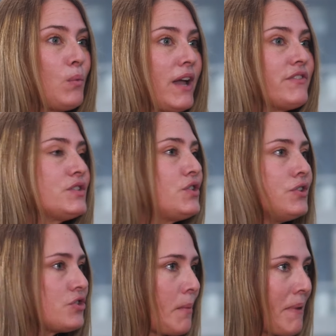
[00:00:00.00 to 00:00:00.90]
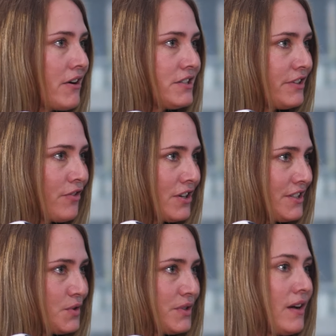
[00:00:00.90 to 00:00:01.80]
we have this huge comparative
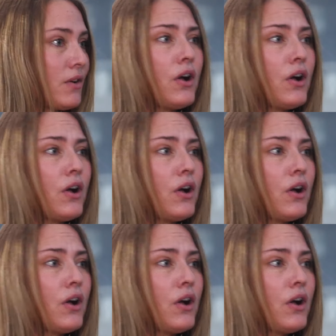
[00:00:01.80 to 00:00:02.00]
advantage with our